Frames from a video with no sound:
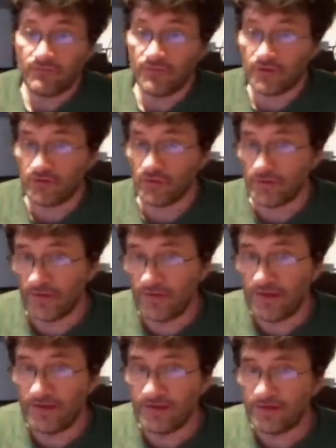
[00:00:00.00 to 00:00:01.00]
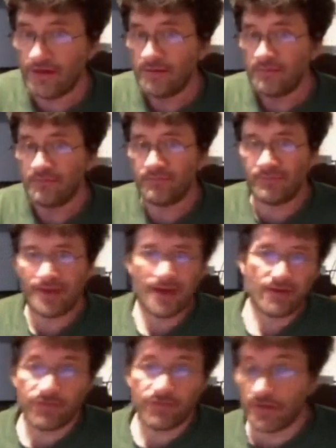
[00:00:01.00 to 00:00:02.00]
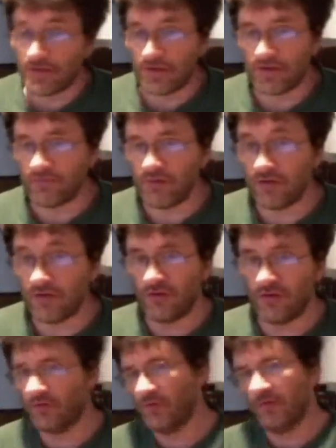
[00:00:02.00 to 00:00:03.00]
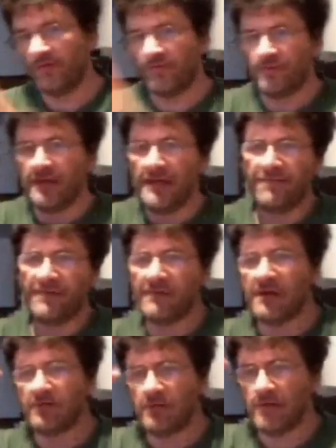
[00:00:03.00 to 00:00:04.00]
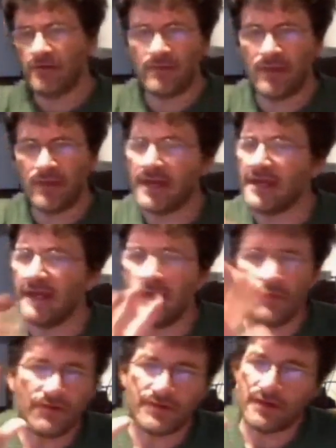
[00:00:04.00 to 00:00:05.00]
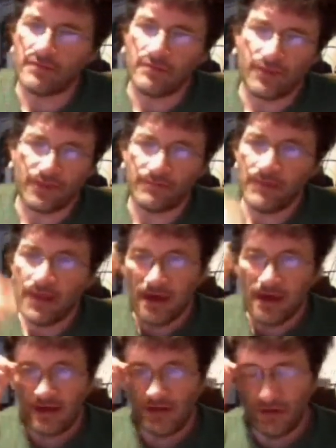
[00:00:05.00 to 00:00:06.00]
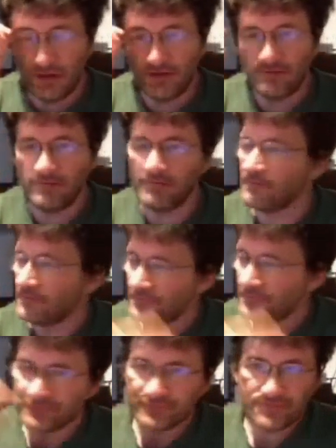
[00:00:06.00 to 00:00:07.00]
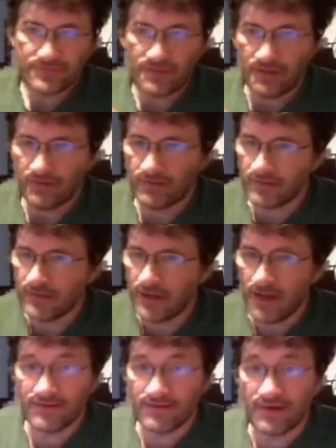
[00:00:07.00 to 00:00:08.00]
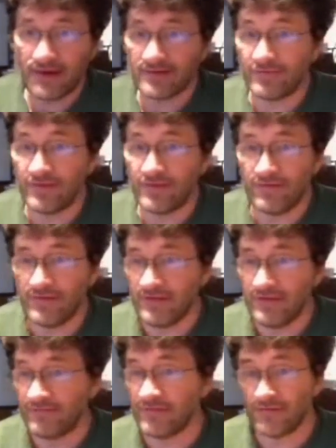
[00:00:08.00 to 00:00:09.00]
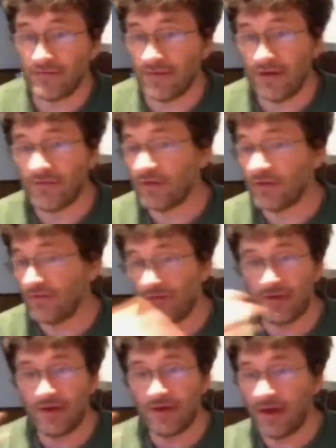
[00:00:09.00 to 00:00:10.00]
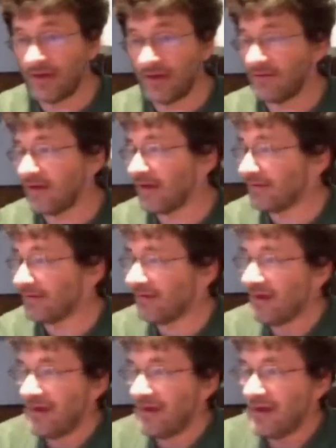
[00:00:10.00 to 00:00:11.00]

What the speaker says: resort to these catchphrase expressions about free from error, and anyone who's dealt with them, and you can contact, if you need verification of this, you can contact